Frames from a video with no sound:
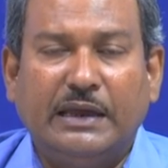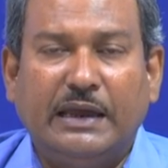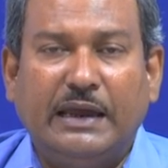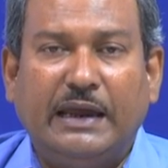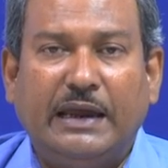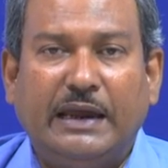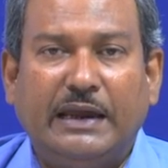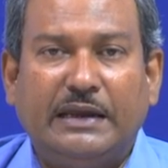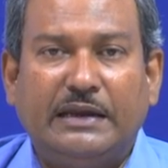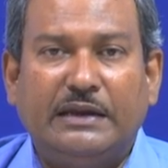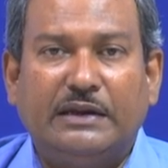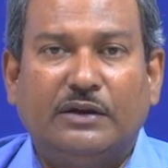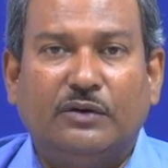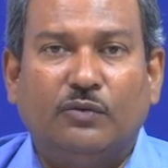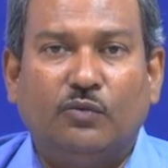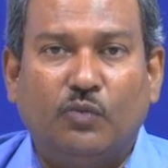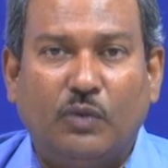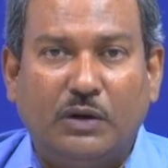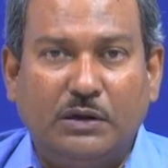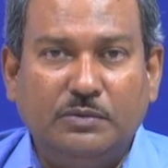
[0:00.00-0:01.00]
And
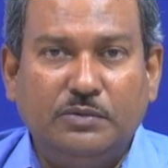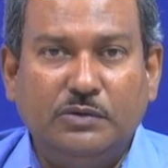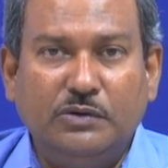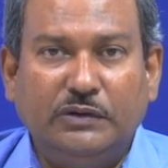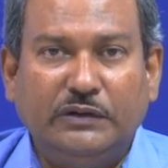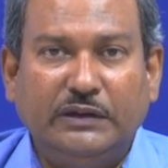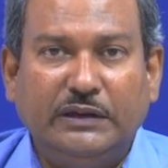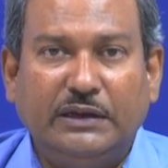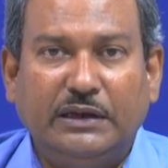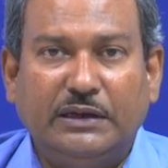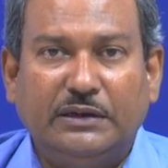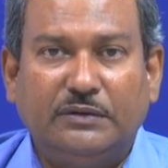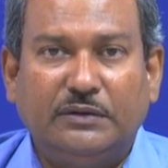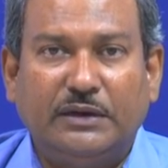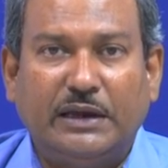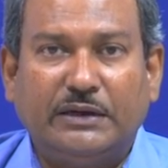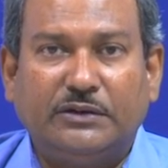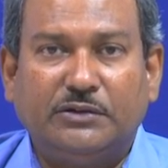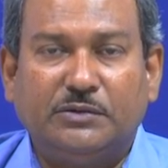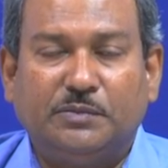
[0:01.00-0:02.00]
one more thing I would
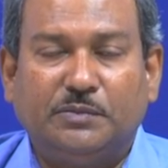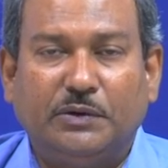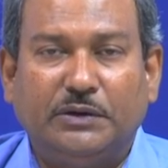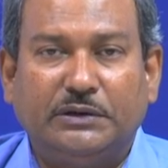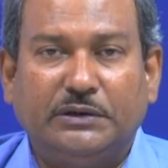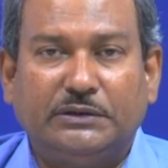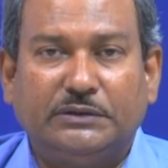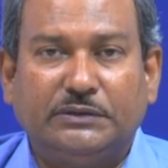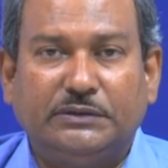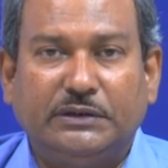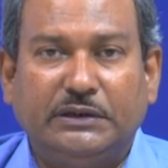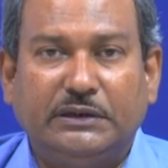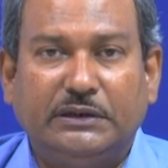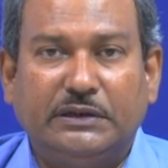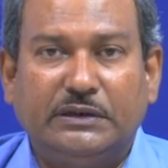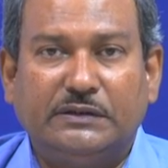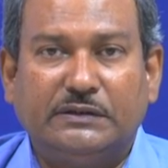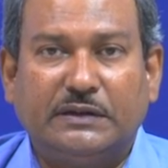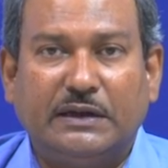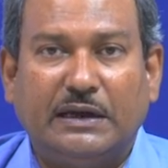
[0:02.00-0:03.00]
like to point out here
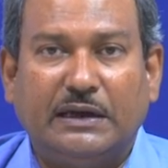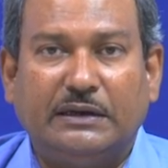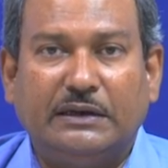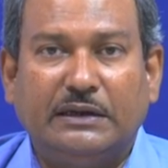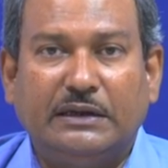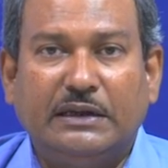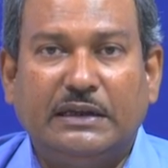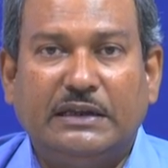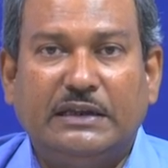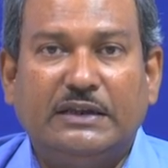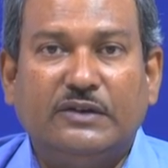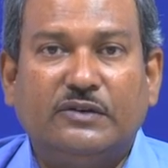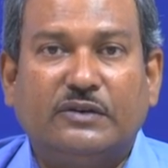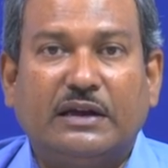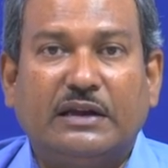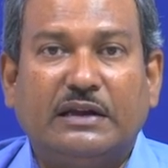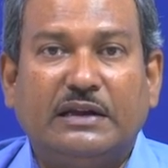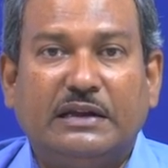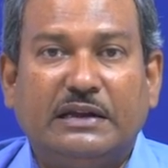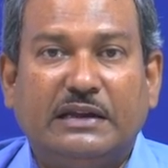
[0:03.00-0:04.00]
is that you
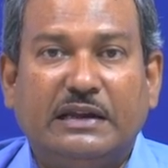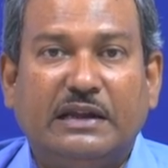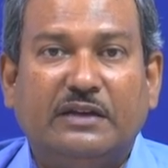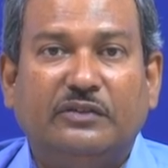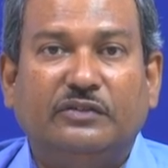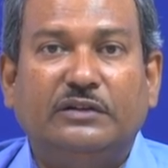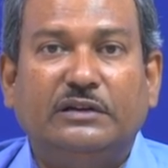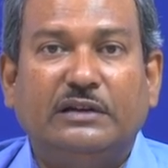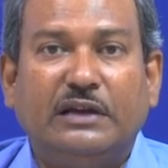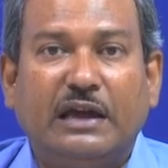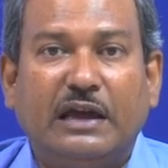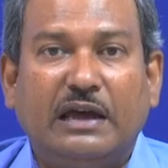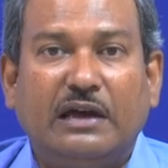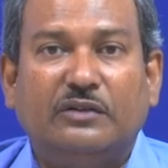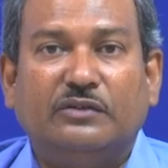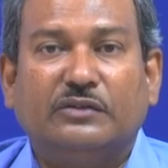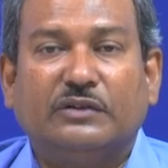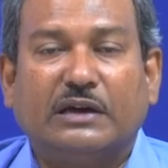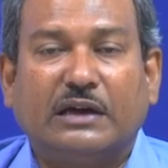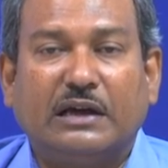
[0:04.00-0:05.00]
can never
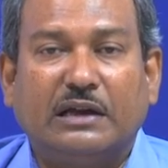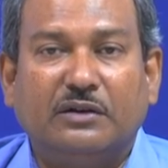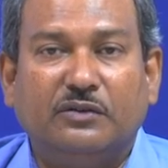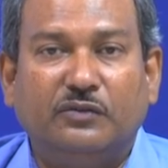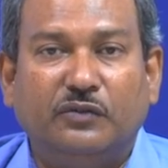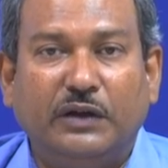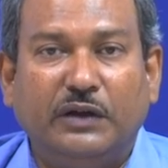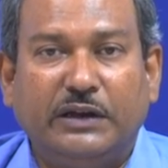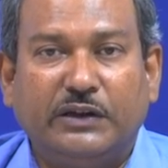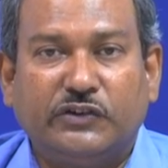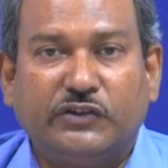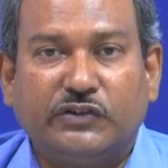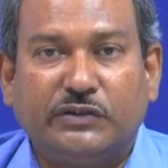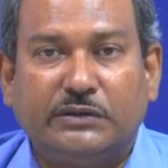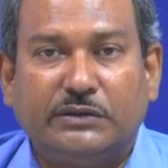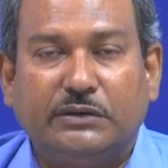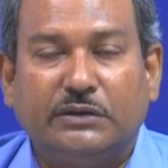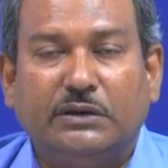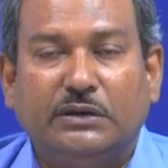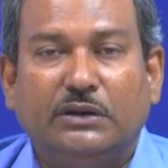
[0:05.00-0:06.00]
have
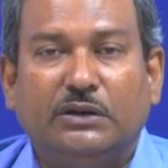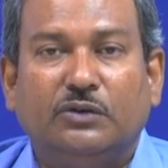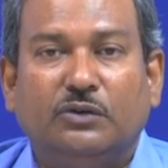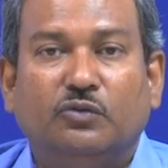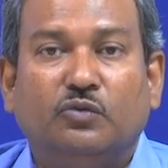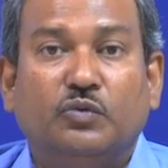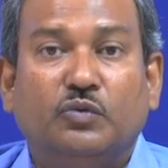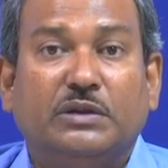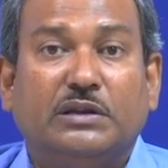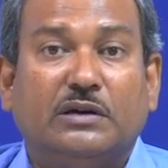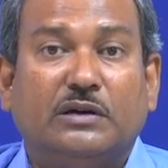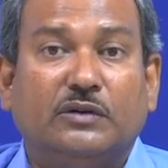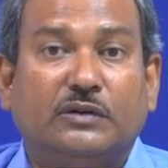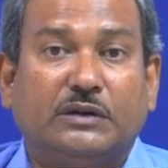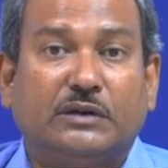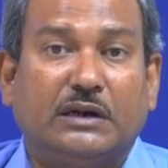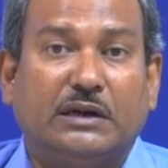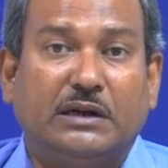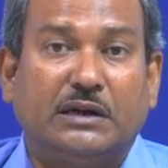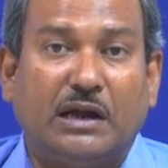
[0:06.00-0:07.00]
convection without
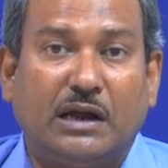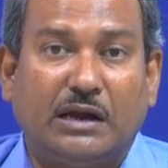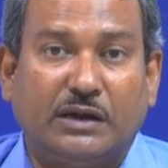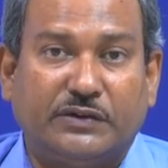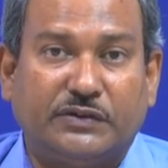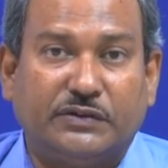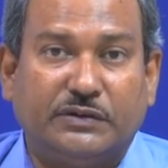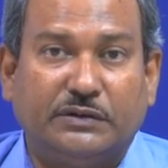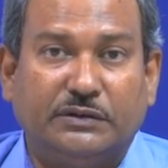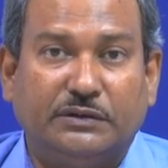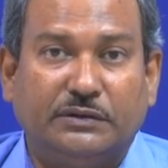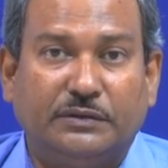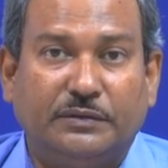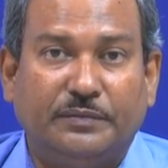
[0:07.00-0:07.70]
conduction.